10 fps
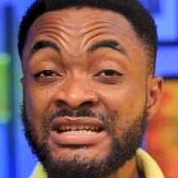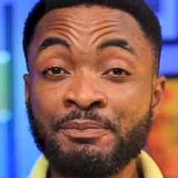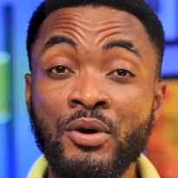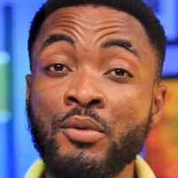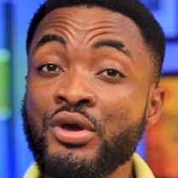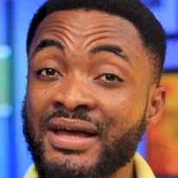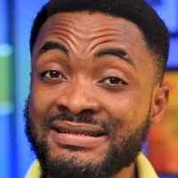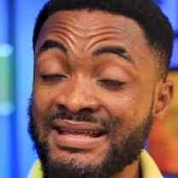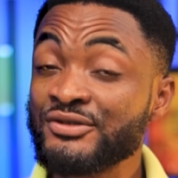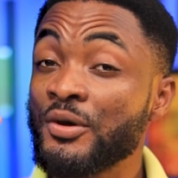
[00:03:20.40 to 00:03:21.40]
this promo, you can
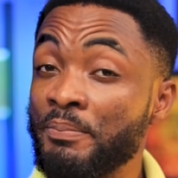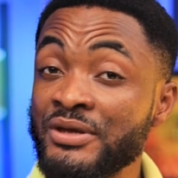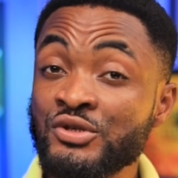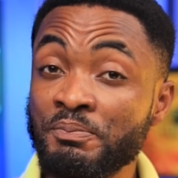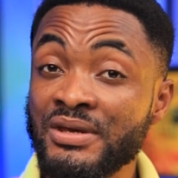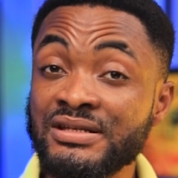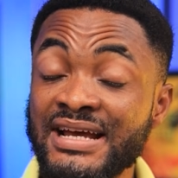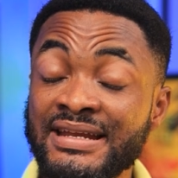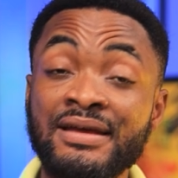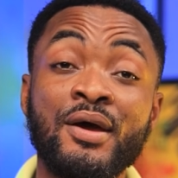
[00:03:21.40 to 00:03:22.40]
start your P2P
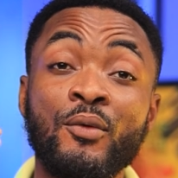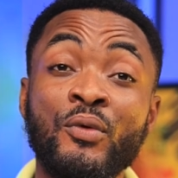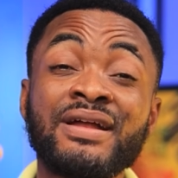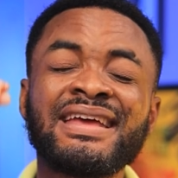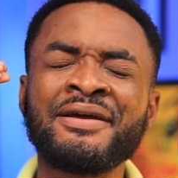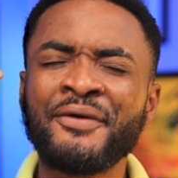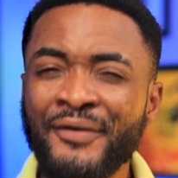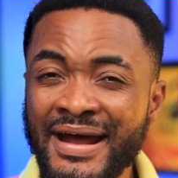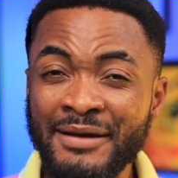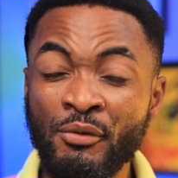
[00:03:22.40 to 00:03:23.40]
journey with
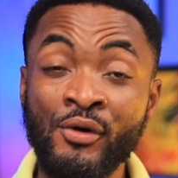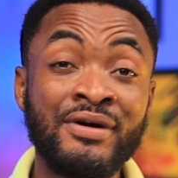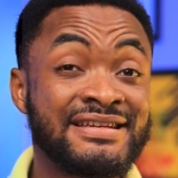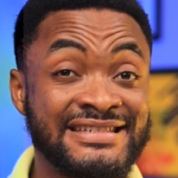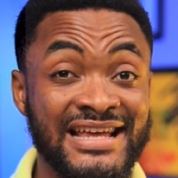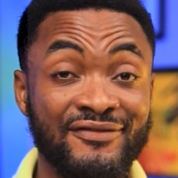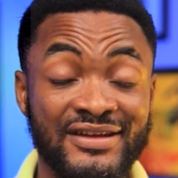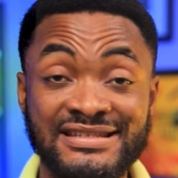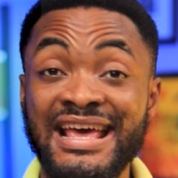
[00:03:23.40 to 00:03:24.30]
incredible savings.